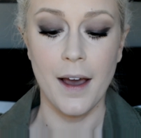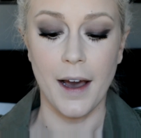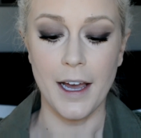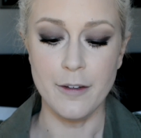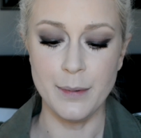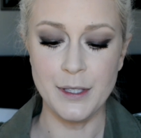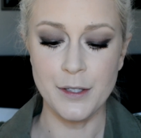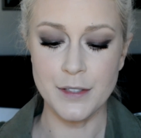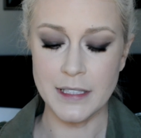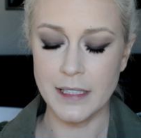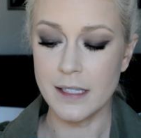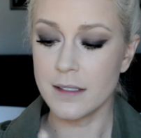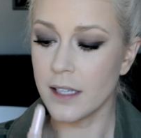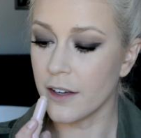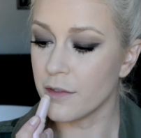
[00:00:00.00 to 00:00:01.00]
I've been using
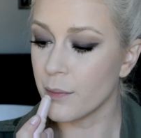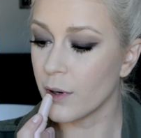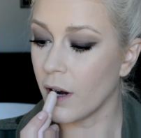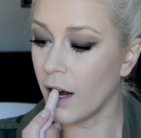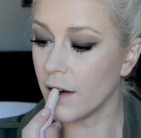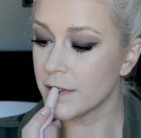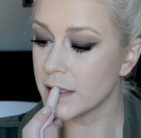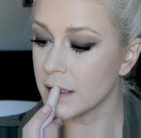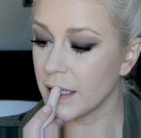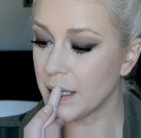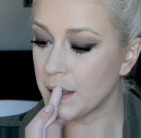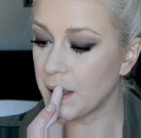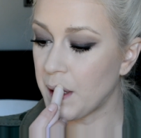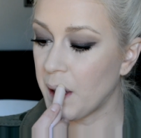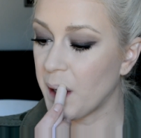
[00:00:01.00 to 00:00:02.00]
this stuff more often
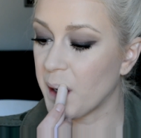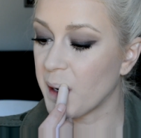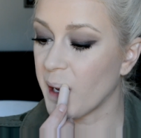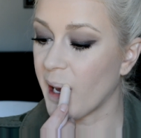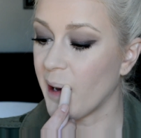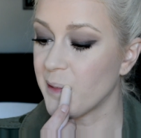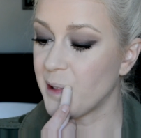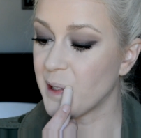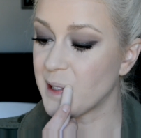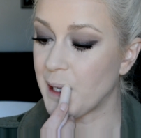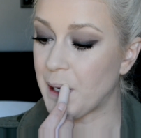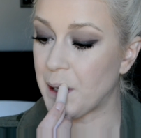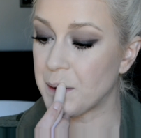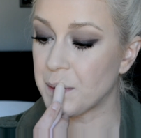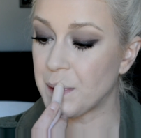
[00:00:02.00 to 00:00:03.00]
lately, and I have to
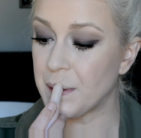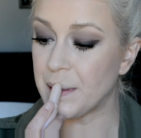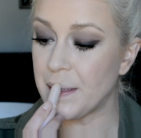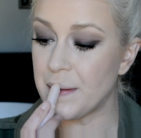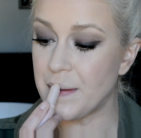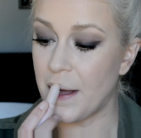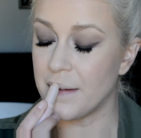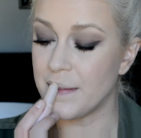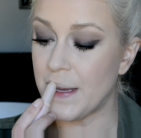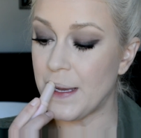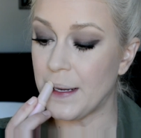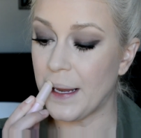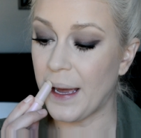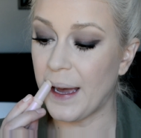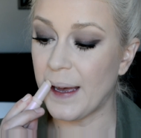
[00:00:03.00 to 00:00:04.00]
say I really love
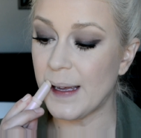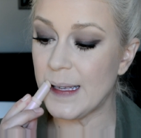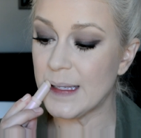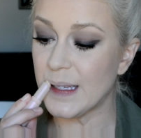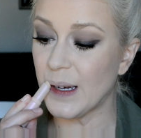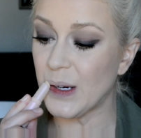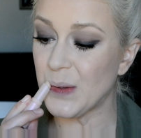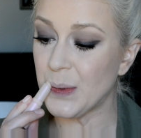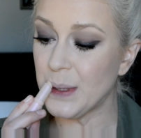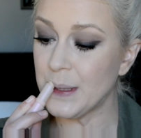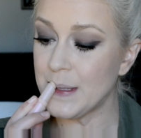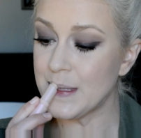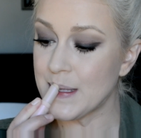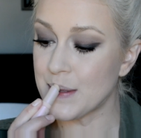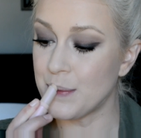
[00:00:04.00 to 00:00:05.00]
it. It has a
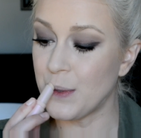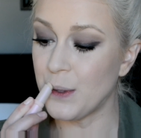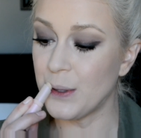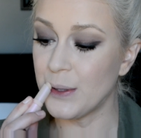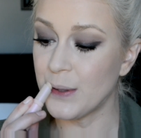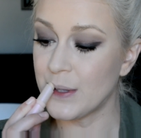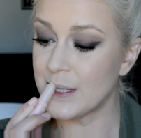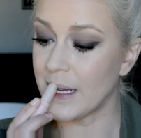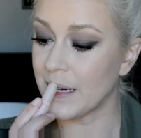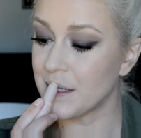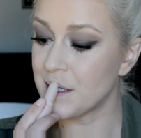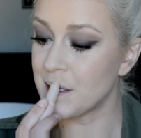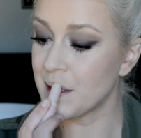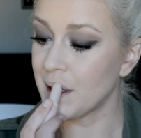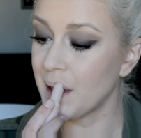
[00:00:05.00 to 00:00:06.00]
really smooth
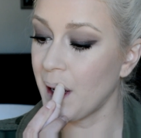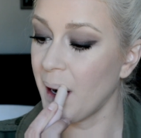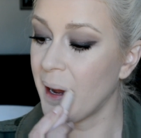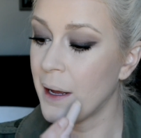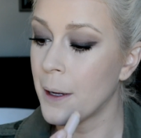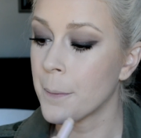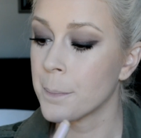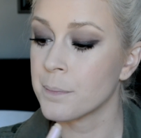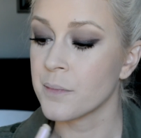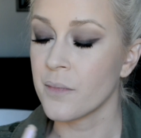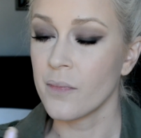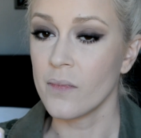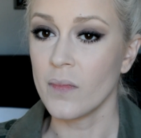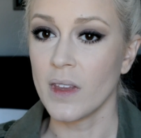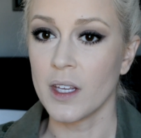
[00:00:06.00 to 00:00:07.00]
texture,
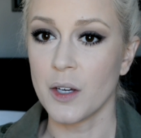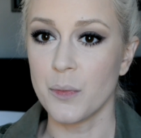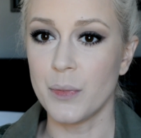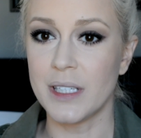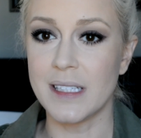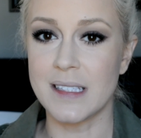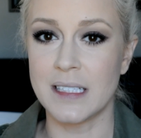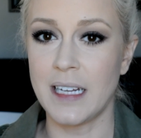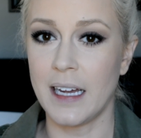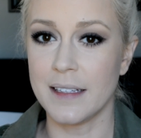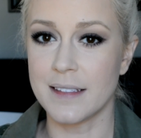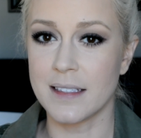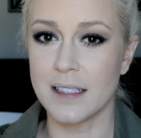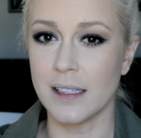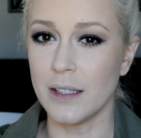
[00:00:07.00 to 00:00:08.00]
but it's
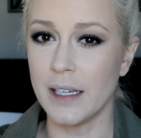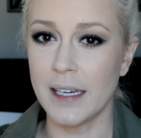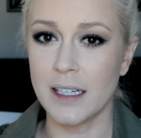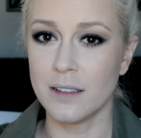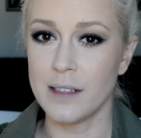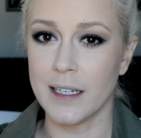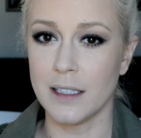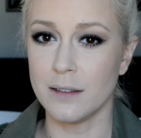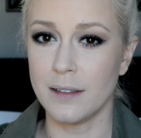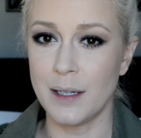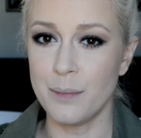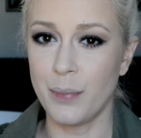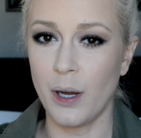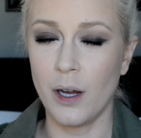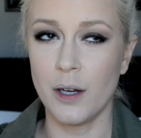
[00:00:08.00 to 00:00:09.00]
not slick like a
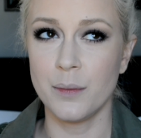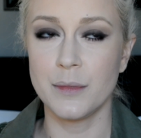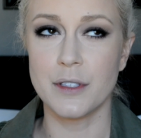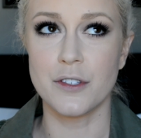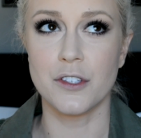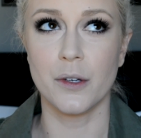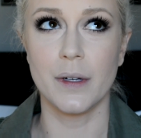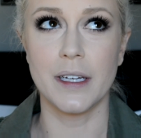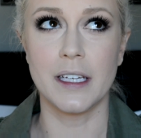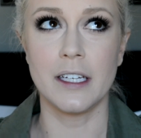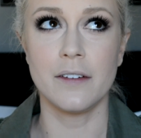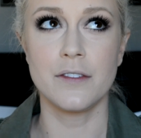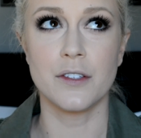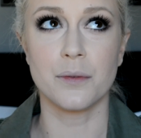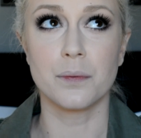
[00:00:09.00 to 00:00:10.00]
lip balm, so it
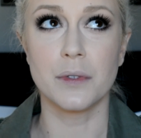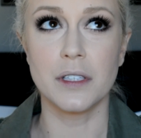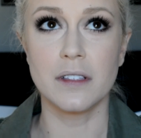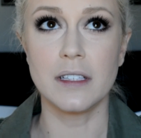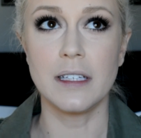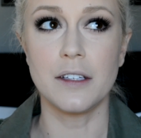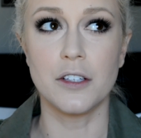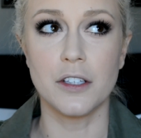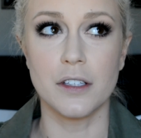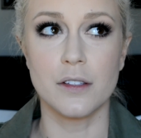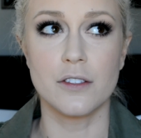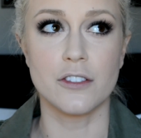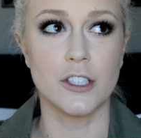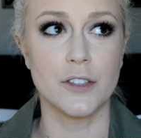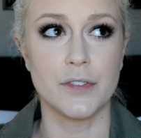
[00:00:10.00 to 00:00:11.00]
gives a really
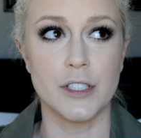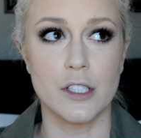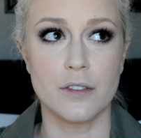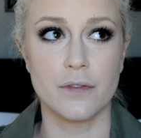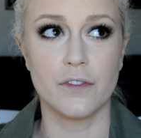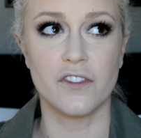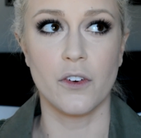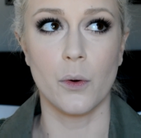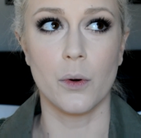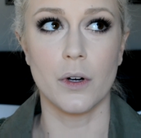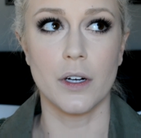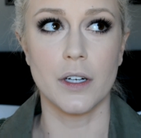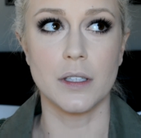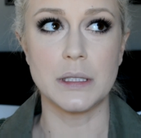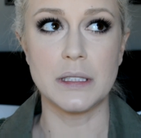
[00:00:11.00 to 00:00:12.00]
good surface
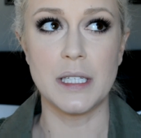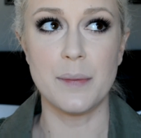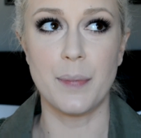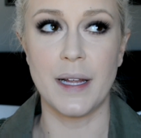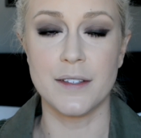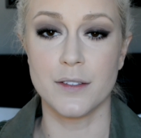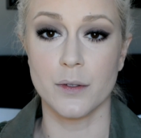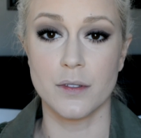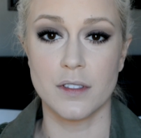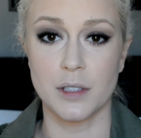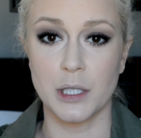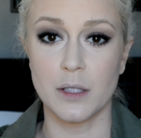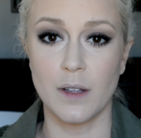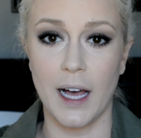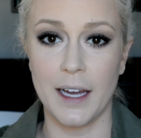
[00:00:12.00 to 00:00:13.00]
for lip pencils to
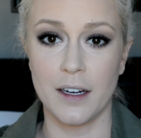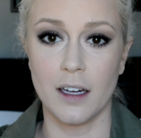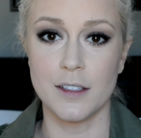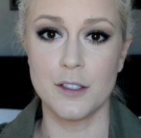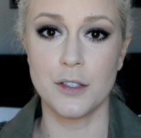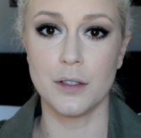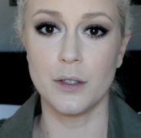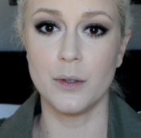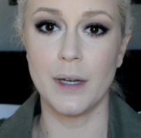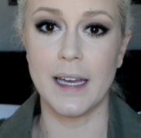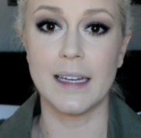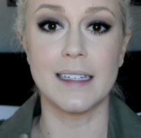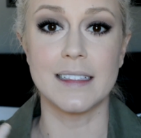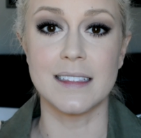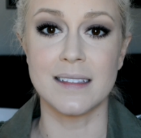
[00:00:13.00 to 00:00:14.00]
glide onto
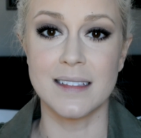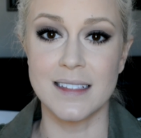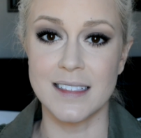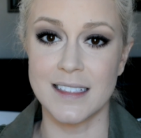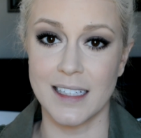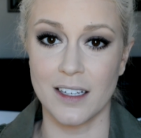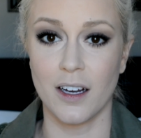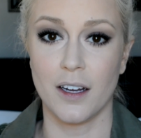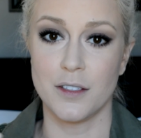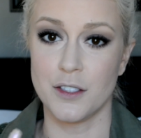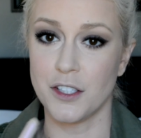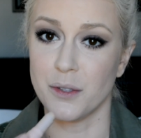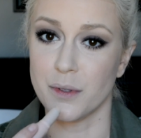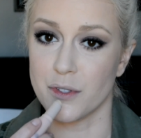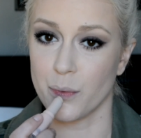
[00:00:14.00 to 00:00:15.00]
and stick
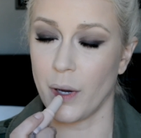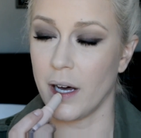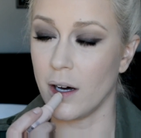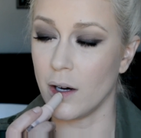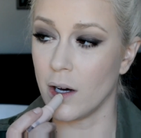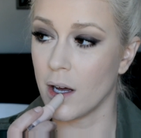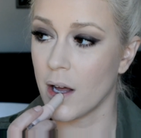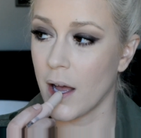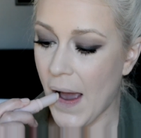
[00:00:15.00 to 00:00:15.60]
onto as well.